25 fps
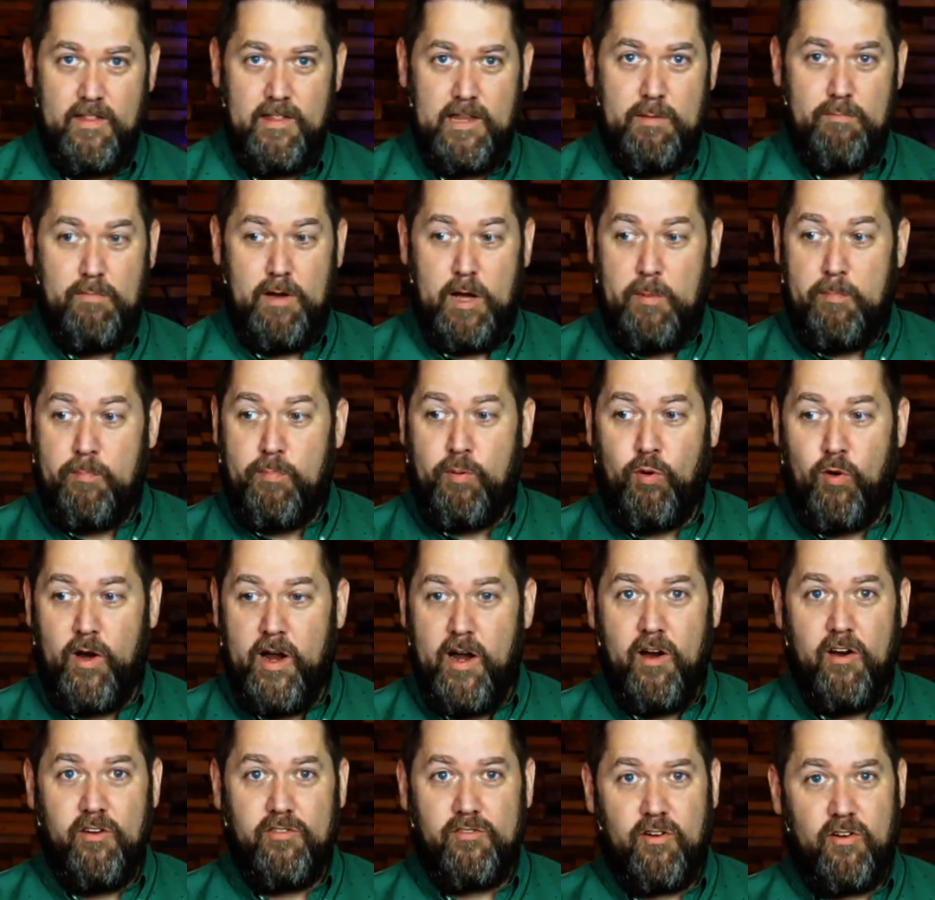That my
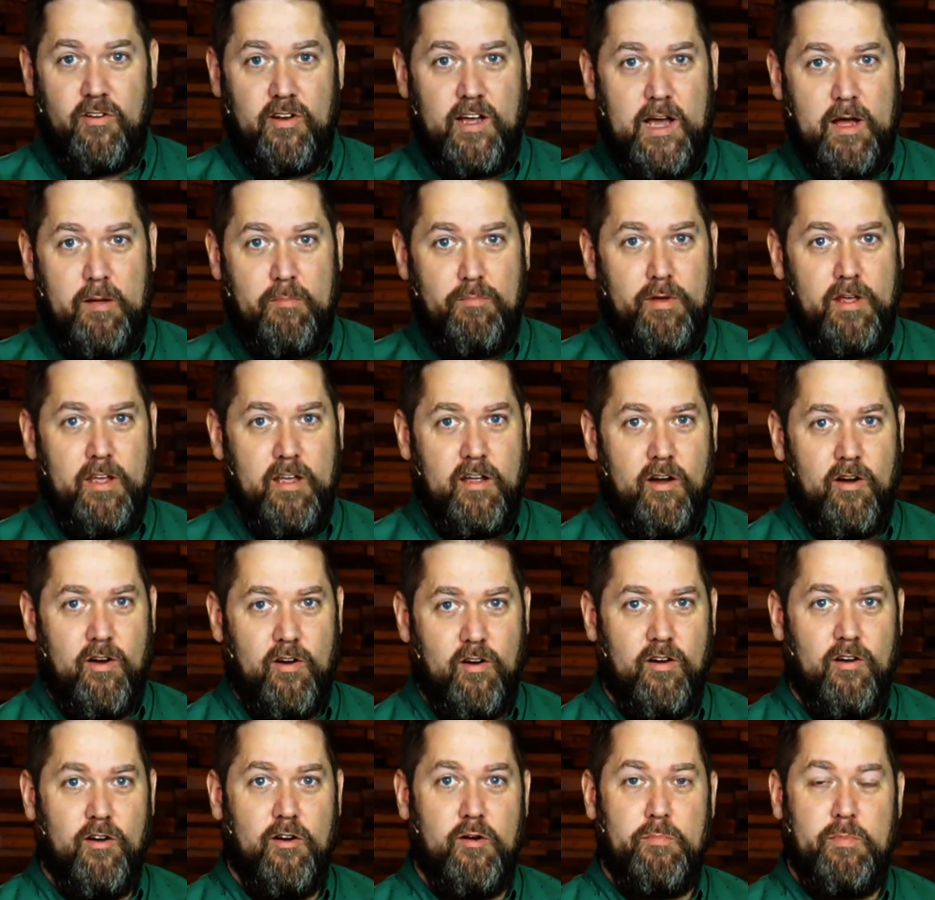prayers are not being
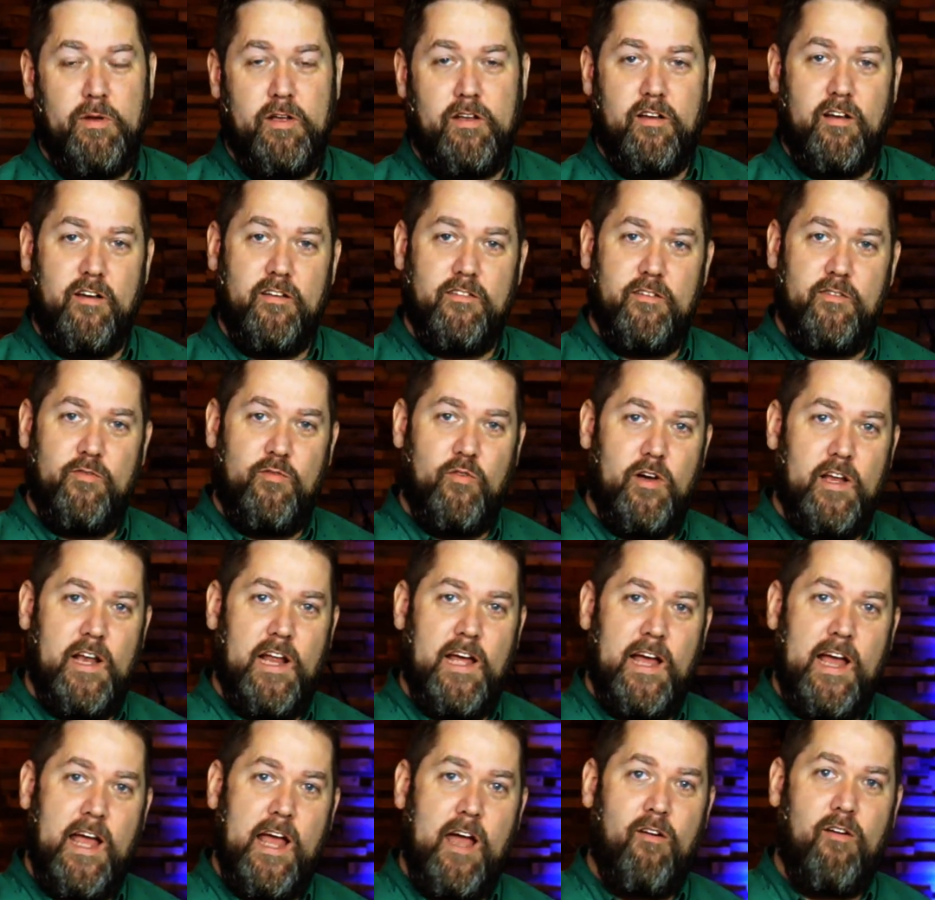heard because of
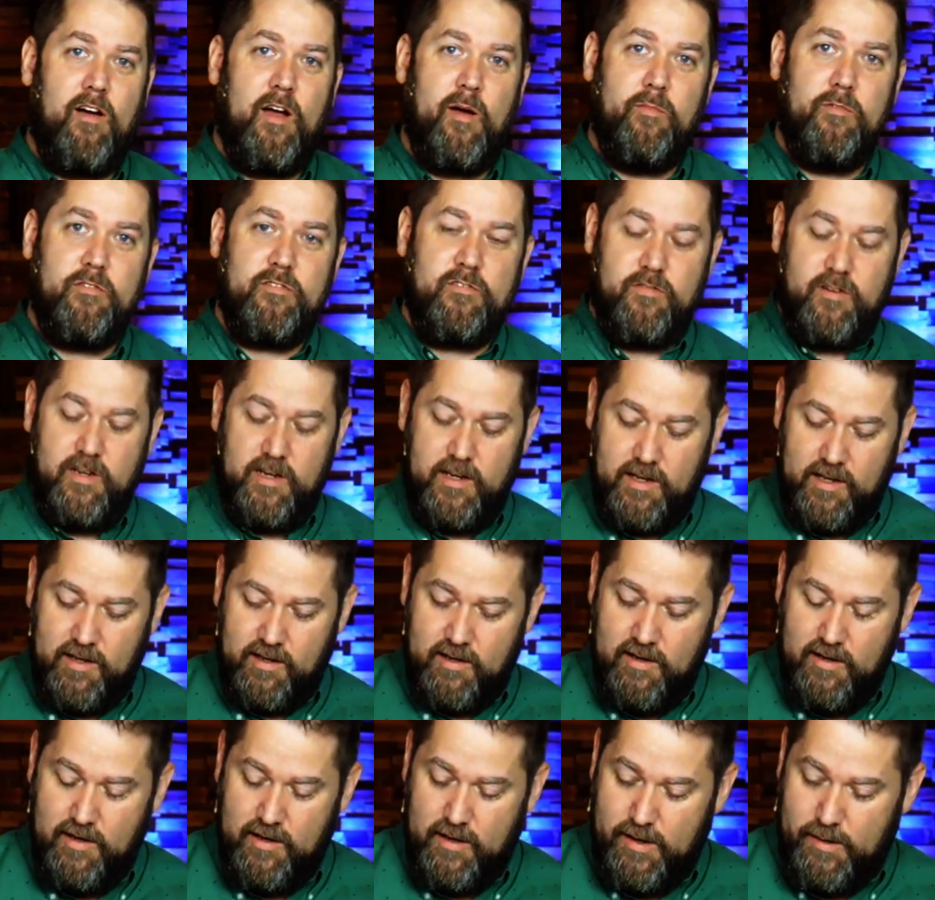how I'm treating
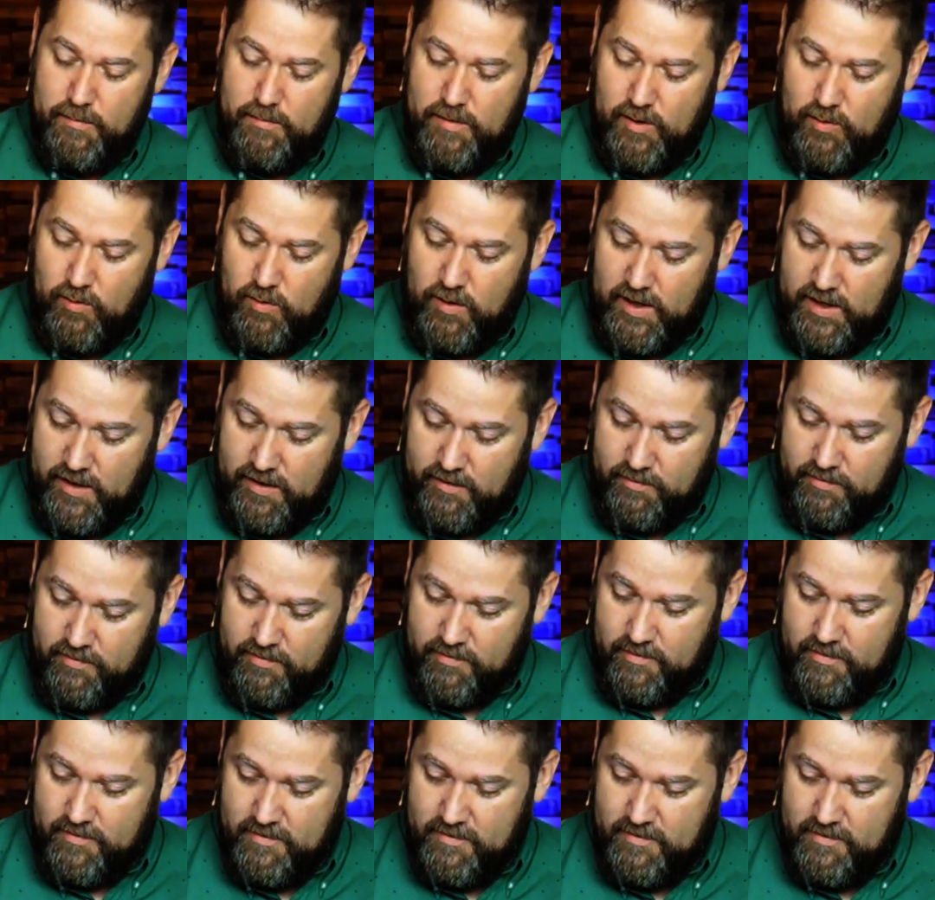my wife.